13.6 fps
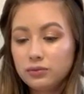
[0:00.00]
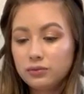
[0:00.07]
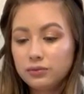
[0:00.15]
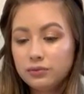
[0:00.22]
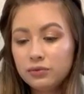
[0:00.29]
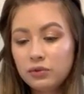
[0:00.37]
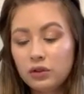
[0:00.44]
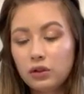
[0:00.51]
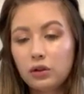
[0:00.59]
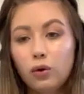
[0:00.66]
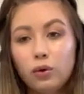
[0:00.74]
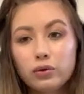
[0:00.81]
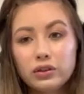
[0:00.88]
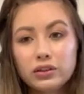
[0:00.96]
hold this
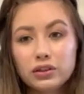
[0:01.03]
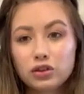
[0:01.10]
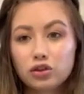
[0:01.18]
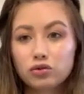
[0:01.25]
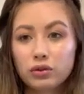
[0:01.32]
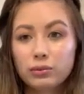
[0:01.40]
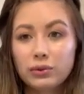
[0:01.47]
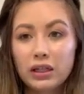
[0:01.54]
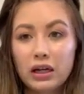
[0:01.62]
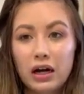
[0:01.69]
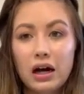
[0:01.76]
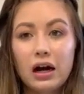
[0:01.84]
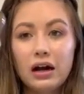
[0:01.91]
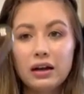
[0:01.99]
extremely hot
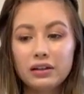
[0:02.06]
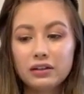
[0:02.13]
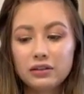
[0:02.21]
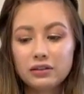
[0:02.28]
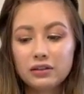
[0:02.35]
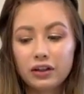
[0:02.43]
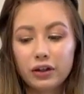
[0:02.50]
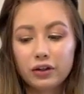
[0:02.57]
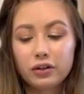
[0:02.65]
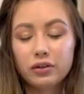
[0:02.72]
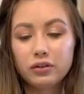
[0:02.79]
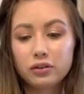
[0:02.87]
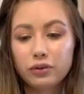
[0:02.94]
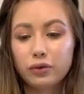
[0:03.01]
like
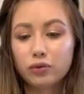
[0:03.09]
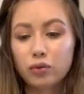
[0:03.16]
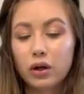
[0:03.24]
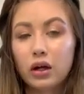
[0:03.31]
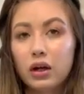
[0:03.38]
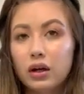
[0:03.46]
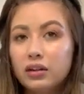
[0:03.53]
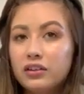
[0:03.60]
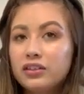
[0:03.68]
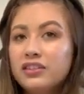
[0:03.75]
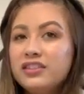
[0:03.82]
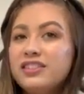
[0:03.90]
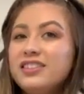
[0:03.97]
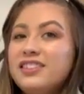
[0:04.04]
rod
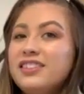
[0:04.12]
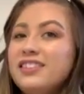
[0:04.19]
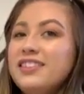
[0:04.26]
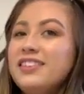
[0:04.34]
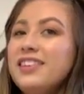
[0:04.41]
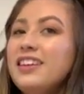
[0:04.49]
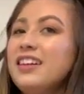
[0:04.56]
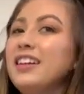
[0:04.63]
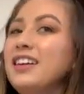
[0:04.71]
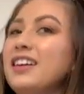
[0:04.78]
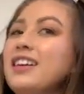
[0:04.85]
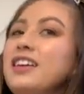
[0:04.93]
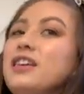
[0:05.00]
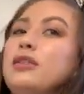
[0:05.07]

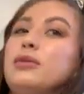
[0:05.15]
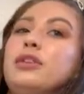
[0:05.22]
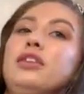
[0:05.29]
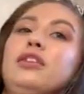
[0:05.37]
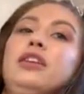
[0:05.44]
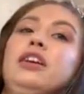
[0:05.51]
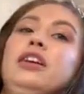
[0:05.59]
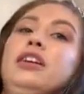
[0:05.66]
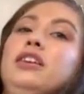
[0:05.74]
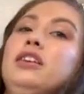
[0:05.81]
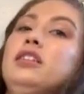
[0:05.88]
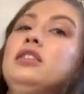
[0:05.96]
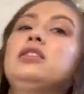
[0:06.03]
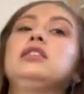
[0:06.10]
with your hair.
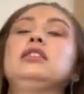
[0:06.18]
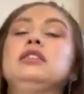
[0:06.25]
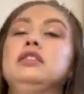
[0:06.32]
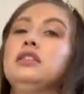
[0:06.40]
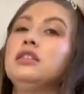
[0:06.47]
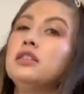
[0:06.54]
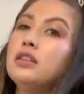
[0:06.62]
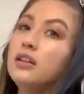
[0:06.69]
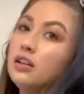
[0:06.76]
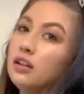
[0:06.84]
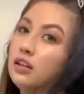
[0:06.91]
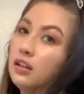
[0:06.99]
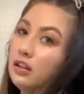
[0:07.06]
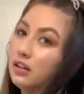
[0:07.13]

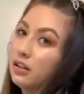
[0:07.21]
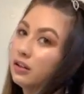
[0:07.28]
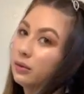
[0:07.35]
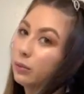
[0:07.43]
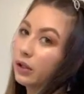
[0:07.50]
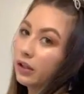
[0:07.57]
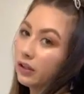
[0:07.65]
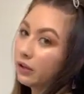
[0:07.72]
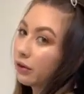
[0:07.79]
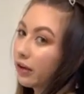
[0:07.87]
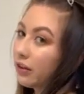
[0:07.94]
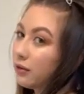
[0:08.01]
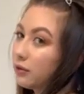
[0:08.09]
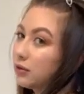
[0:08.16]
But okay, that was
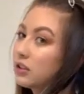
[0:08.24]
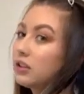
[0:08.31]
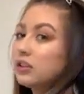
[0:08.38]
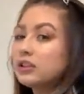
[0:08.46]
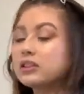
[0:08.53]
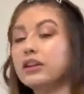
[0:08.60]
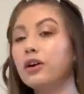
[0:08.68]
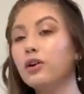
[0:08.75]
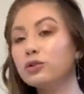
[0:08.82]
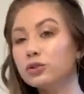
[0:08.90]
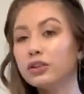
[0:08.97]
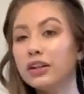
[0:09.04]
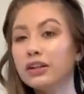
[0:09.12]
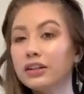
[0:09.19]
good because I
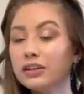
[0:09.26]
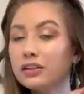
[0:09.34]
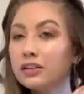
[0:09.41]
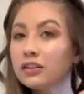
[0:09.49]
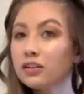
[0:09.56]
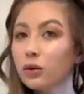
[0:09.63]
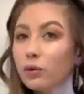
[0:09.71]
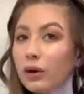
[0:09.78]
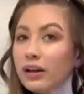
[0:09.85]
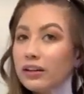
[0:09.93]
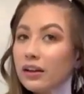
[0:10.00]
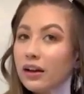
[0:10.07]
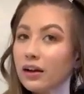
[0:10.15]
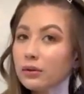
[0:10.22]
alternated the way that
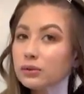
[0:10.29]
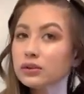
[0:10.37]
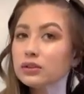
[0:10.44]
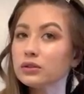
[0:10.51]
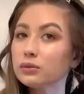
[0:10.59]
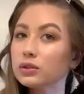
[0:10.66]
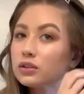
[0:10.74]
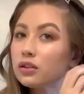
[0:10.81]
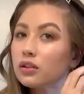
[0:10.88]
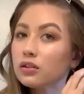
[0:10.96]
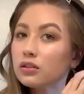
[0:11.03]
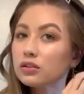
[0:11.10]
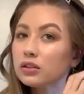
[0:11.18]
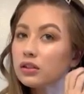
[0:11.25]
one was curled, and then
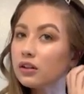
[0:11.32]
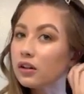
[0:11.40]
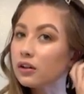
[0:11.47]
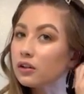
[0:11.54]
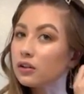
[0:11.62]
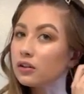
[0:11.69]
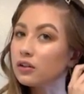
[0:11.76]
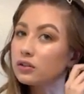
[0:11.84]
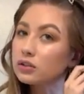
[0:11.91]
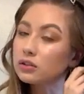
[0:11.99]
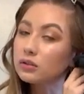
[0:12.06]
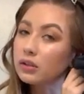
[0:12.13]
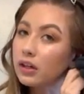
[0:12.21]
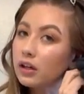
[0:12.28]
I also like kind of
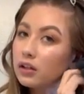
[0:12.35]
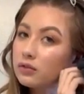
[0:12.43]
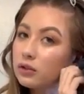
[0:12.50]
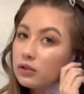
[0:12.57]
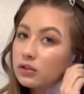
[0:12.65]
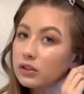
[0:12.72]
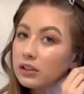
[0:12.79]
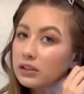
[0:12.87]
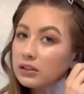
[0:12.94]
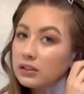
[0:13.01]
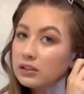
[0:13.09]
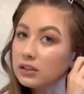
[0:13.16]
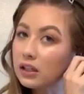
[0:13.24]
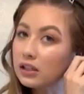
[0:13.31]
alternated the size.